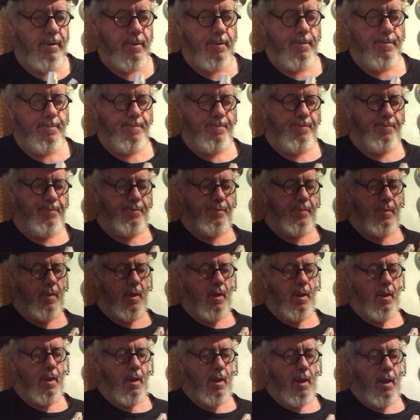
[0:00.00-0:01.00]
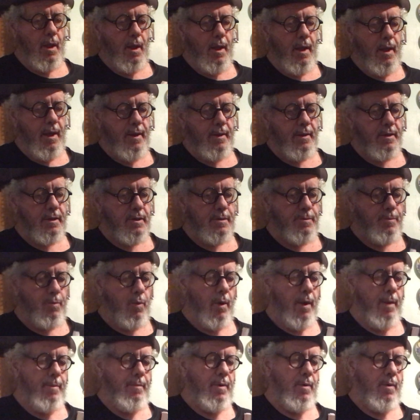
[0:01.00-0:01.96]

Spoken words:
at this point.